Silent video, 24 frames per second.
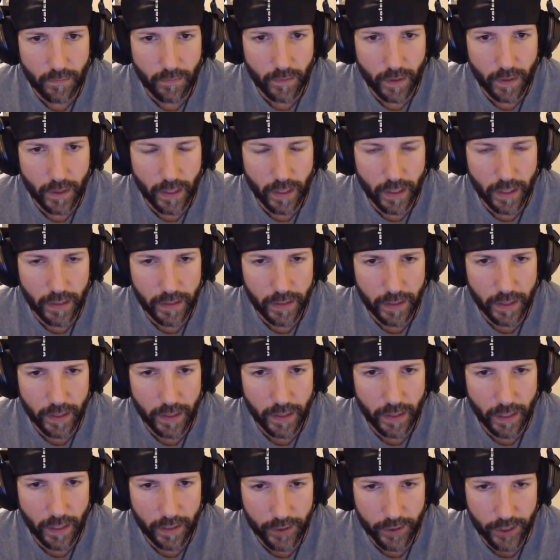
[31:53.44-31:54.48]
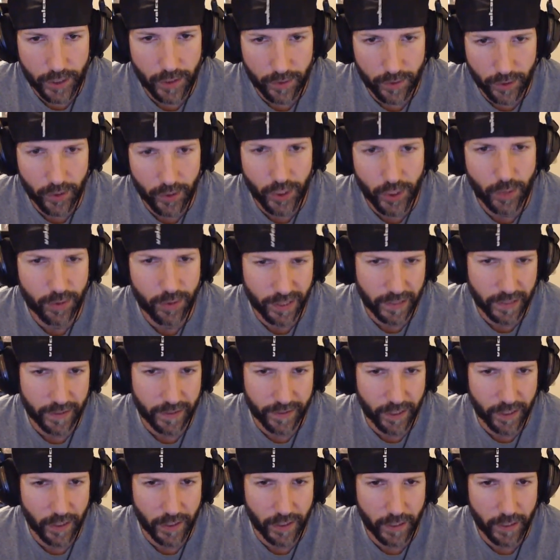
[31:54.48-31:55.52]
so she was like the
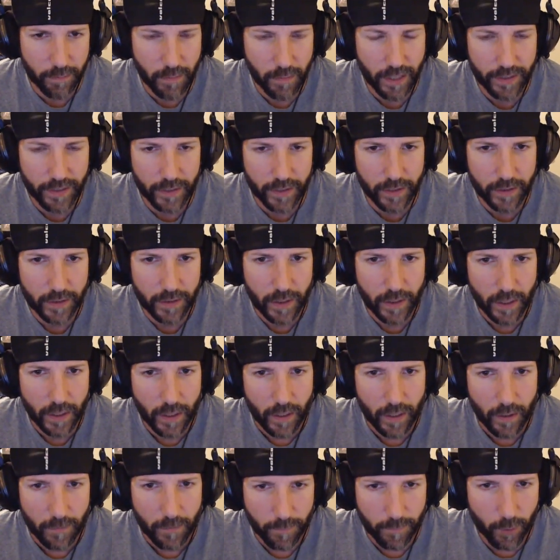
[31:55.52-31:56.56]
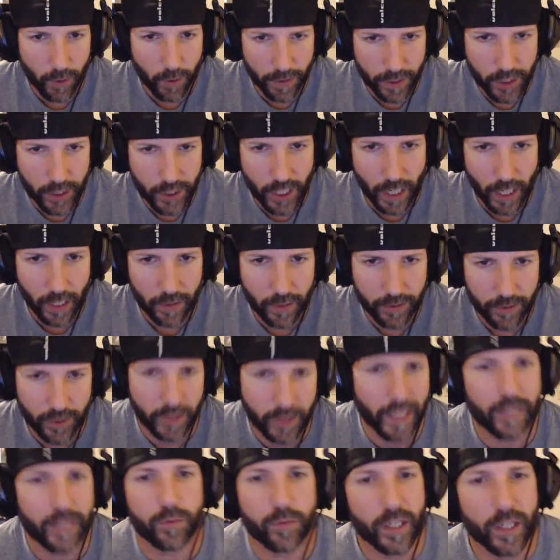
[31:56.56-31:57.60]
surrogate mother for the child. So
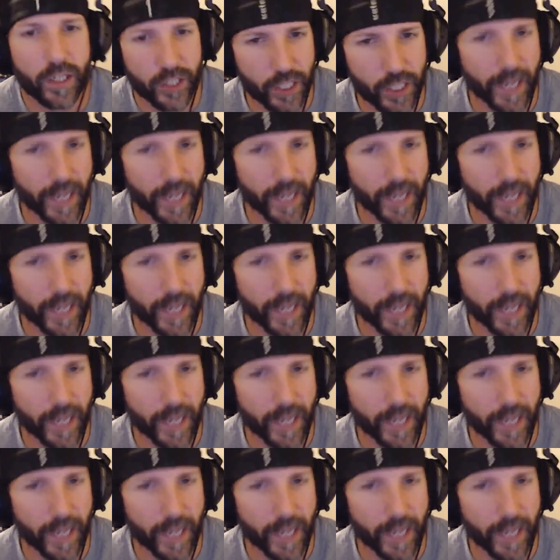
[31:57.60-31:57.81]
that's why